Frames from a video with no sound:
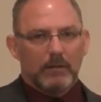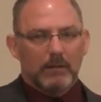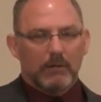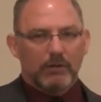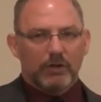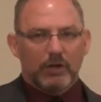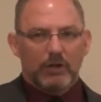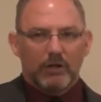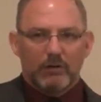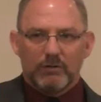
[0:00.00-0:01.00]
You know, look at
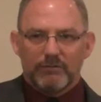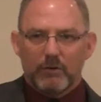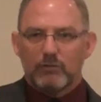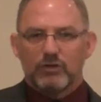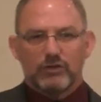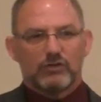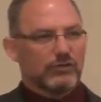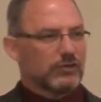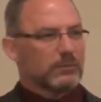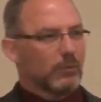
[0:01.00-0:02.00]
your own devotions
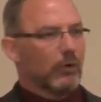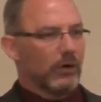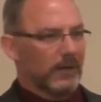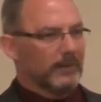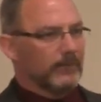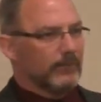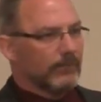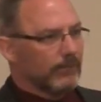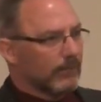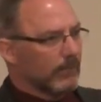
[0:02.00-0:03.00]
this morning.
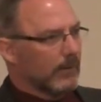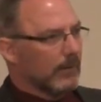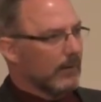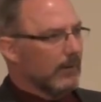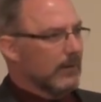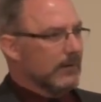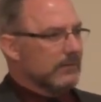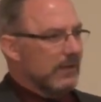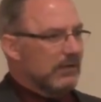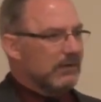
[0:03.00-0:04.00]

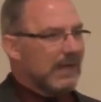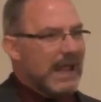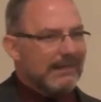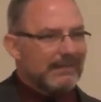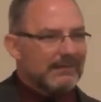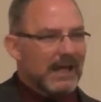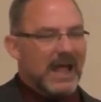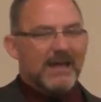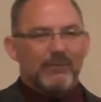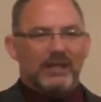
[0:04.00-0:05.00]
Did you take the
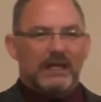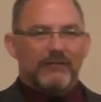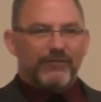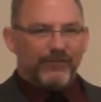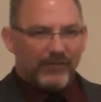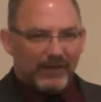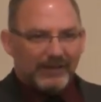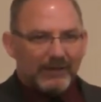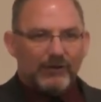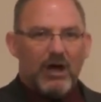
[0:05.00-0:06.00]
time to get
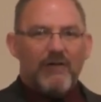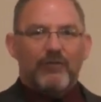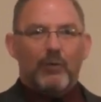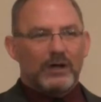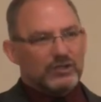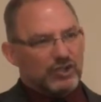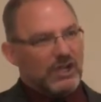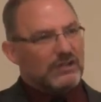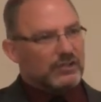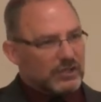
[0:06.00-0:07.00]
filled off of what
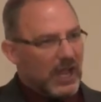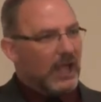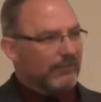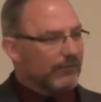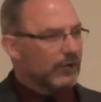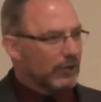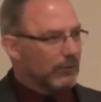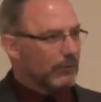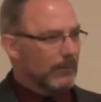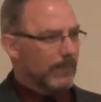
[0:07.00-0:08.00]
Jesus had for
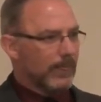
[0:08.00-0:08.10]
you?